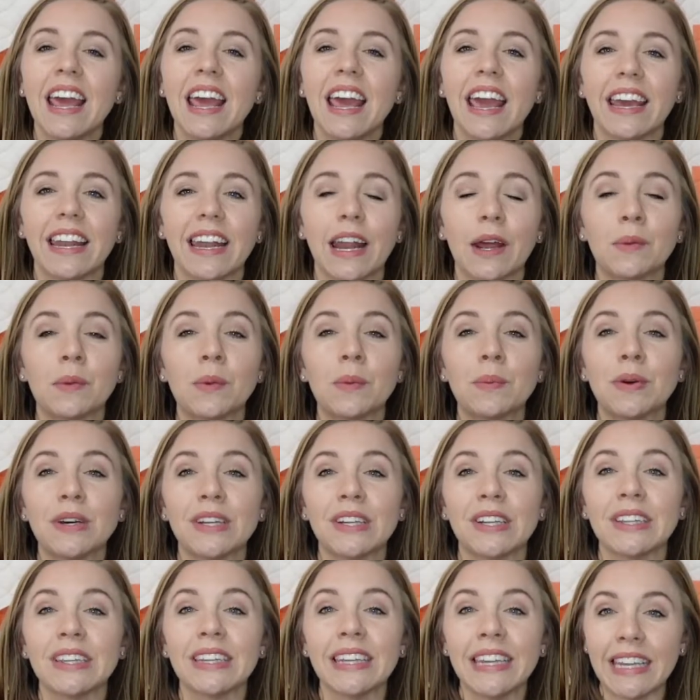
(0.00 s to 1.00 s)
and I will put
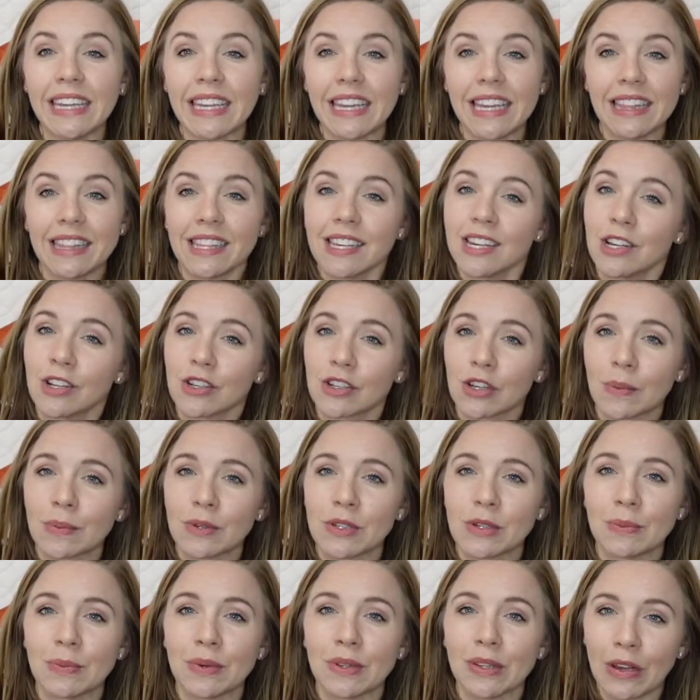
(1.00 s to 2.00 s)
a link in the
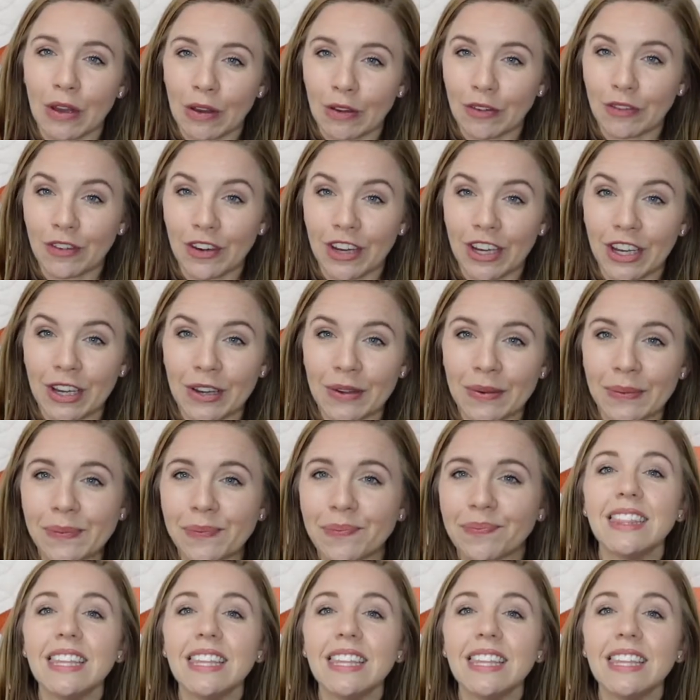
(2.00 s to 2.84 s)
description below for you.